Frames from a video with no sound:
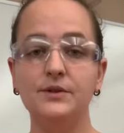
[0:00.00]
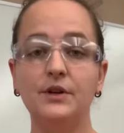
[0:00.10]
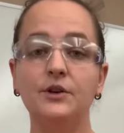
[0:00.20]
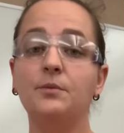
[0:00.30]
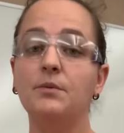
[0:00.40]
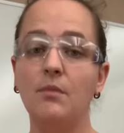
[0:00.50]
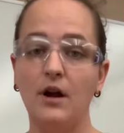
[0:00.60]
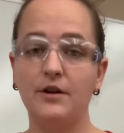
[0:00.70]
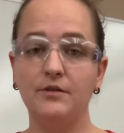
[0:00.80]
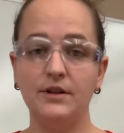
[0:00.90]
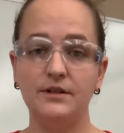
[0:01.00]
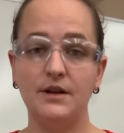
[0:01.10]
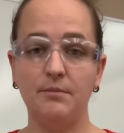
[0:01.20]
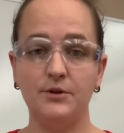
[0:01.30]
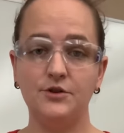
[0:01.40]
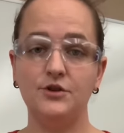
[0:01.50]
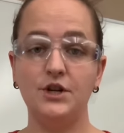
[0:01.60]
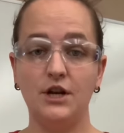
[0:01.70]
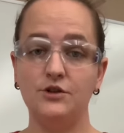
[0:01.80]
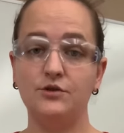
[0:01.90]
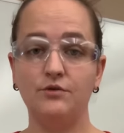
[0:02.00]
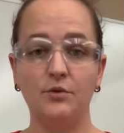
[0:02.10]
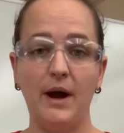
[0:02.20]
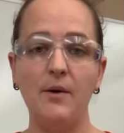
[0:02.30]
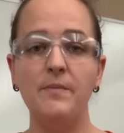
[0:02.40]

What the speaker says: you'll be monitoring the temperature change throughout.